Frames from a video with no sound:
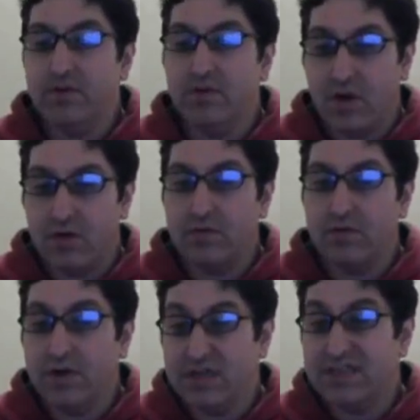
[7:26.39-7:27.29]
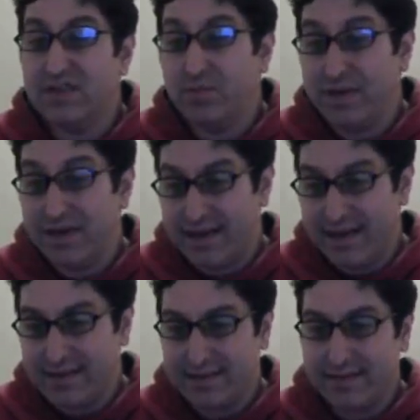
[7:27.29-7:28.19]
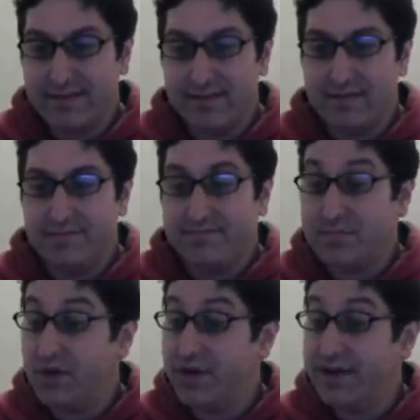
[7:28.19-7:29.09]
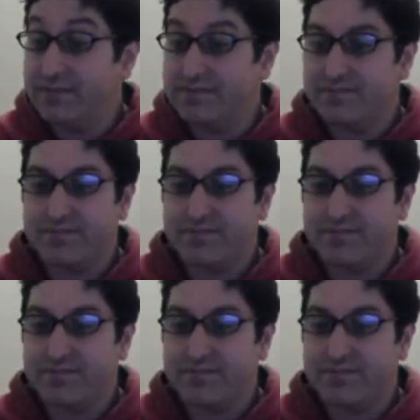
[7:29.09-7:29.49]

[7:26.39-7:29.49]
you can still be a guest. Okay?